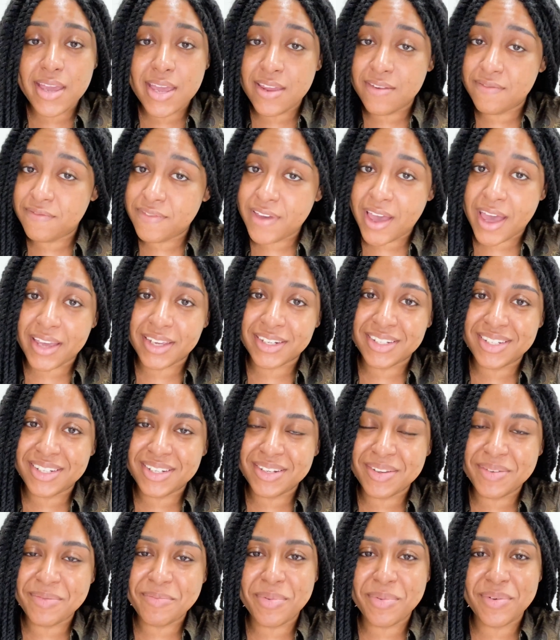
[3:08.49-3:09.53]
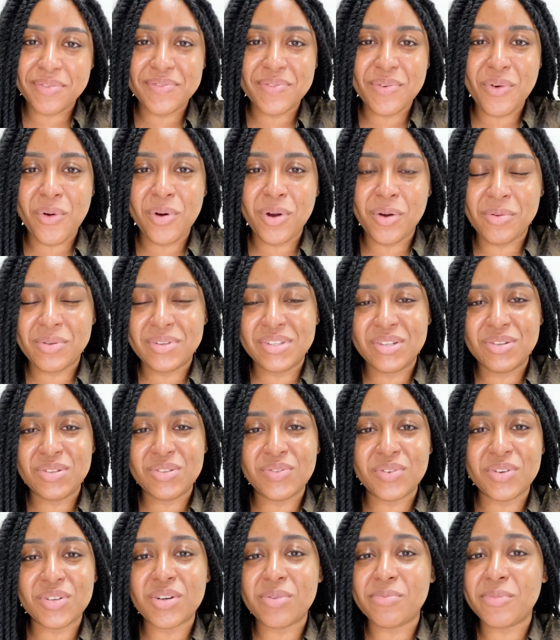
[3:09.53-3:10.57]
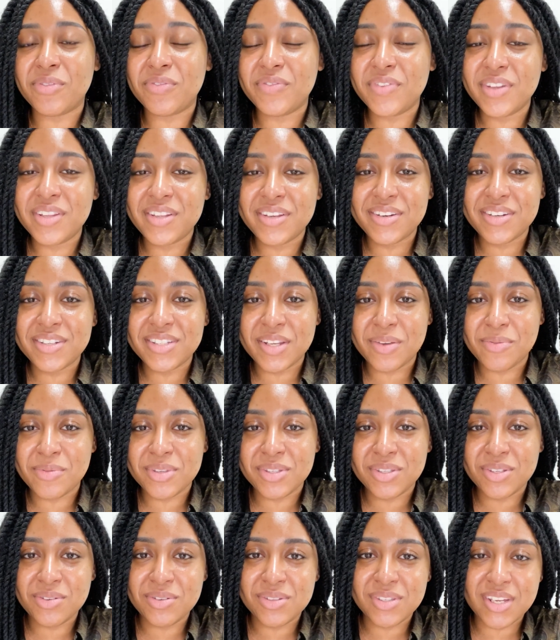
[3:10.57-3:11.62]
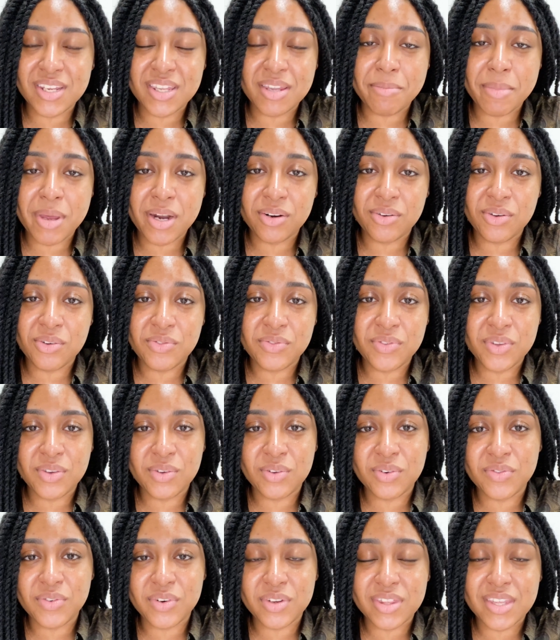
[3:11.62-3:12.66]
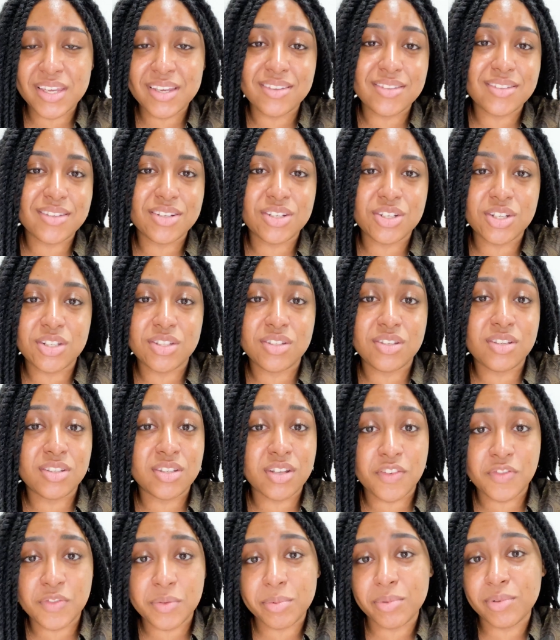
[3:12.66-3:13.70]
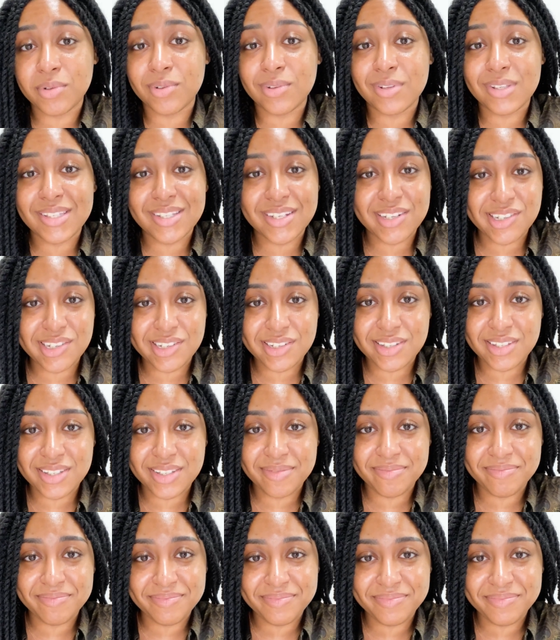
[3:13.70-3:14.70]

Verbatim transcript: In fact, before it was used for dermal fillers, it was used in the medical field for things such as dissolvable stitches.